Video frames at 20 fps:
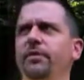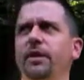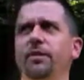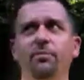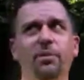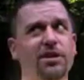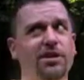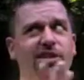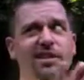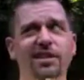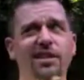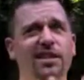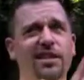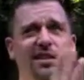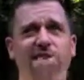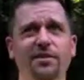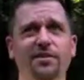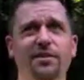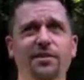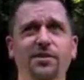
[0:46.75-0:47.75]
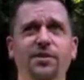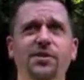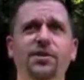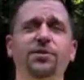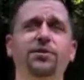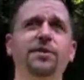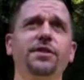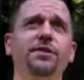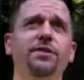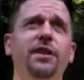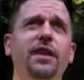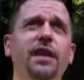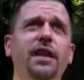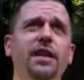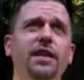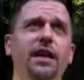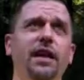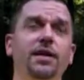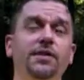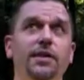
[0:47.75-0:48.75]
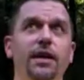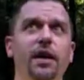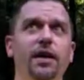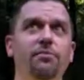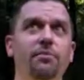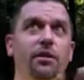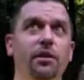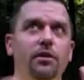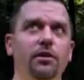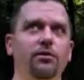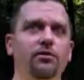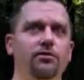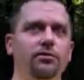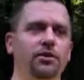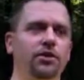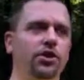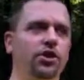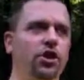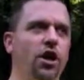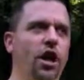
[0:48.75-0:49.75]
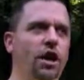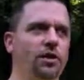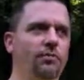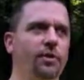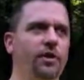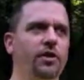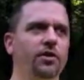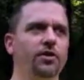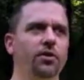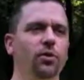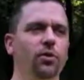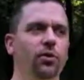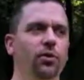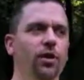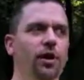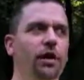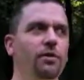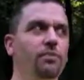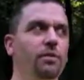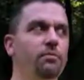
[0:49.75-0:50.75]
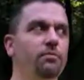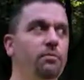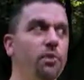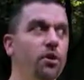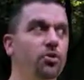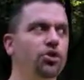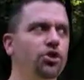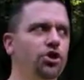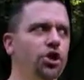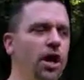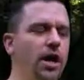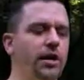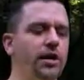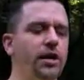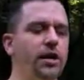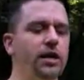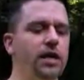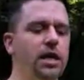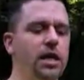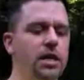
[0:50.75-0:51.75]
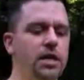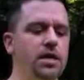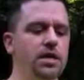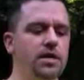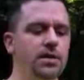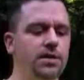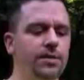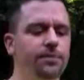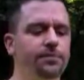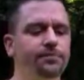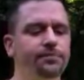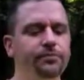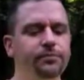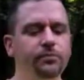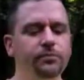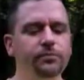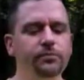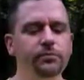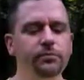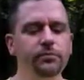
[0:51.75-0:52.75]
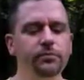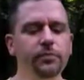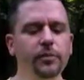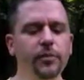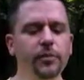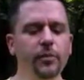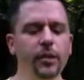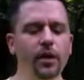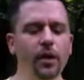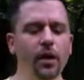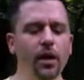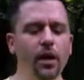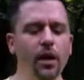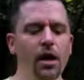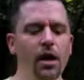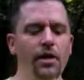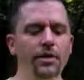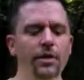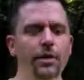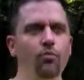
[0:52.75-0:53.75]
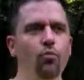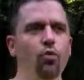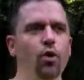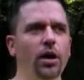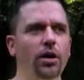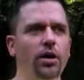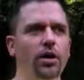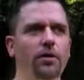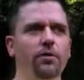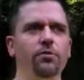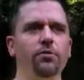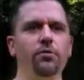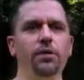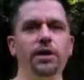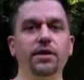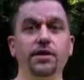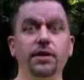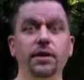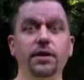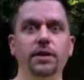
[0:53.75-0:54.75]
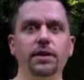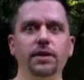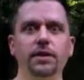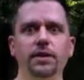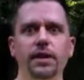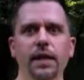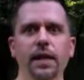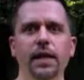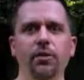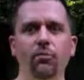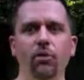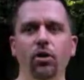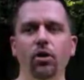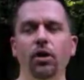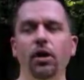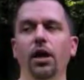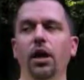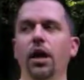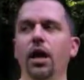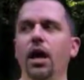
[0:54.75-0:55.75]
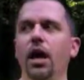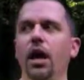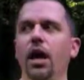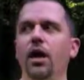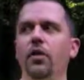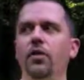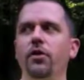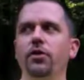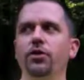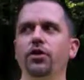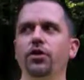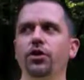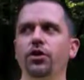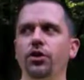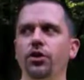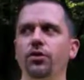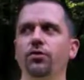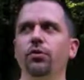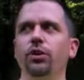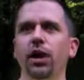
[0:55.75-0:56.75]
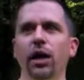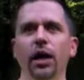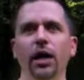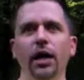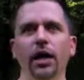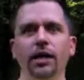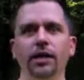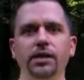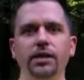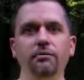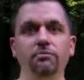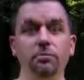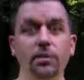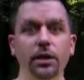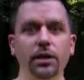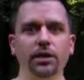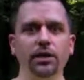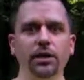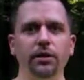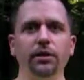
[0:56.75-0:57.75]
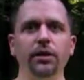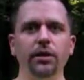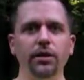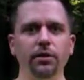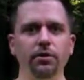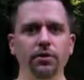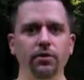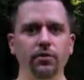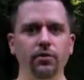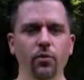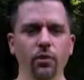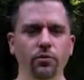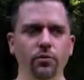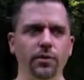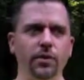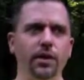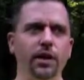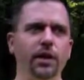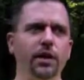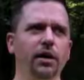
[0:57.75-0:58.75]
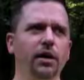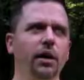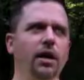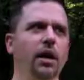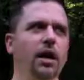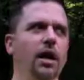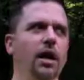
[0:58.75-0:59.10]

much less I didn't own a suit. So in any case, I'm a little shocked by this whole thing, but most shocking is as I'm walking through, I see this table and there's two guys in military uniforms there.